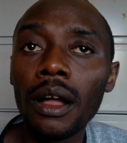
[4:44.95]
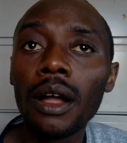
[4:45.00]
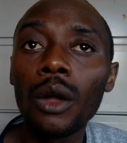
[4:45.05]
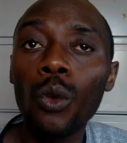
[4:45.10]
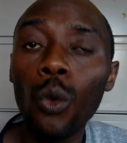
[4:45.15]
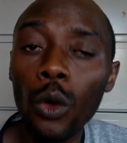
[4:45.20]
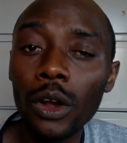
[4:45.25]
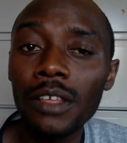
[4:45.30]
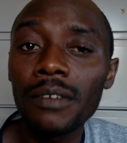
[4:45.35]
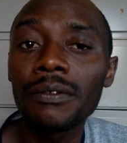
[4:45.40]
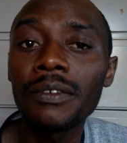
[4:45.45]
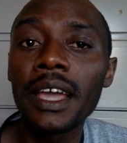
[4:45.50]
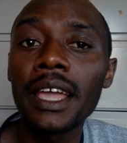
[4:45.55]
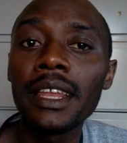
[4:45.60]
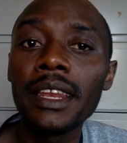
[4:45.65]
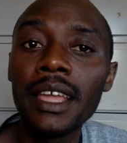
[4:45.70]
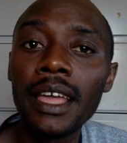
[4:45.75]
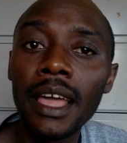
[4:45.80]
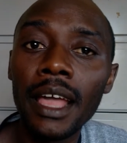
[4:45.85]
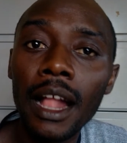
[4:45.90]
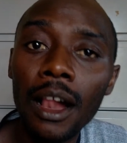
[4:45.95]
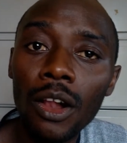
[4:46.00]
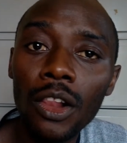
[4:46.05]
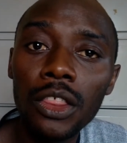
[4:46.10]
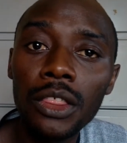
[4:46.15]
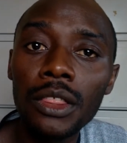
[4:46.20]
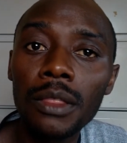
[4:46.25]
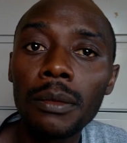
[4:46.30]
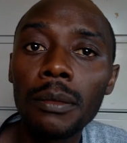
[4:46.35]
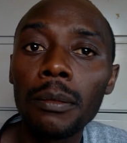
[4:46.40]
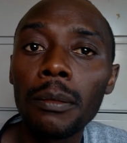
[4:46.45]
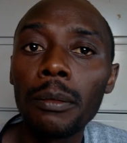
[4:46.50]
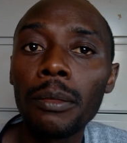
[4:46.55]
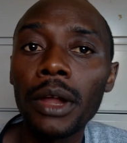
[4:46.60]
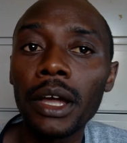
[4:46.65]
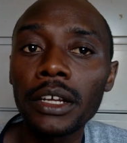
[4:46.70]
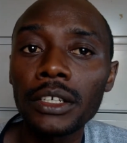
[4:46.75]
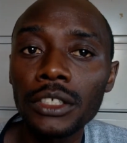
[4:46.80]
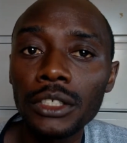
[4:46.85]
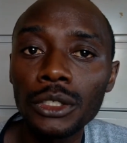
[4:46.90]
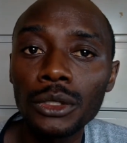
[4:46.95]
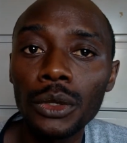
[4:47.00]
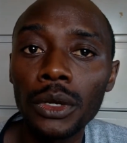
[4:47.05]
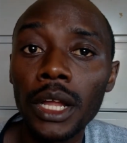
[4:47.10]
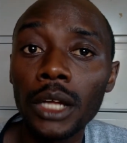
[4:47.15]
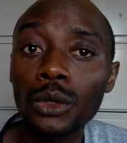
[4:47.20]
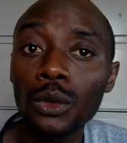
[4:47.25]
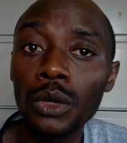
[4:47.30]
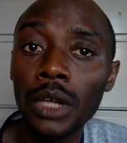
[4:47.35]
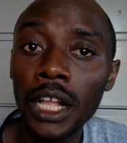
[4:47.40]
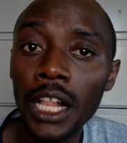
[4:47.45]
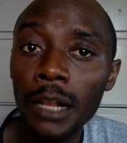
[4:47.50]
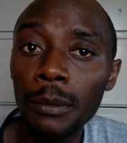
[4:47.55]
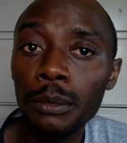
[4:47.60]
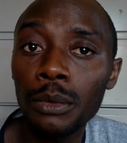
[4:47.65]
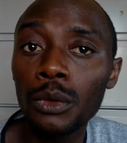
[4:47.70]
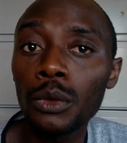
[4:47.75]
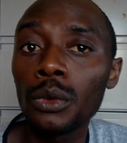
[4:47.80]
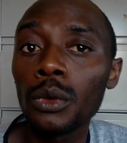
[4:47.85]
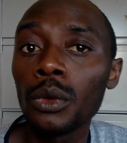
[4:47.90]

qualified health practitioner to help you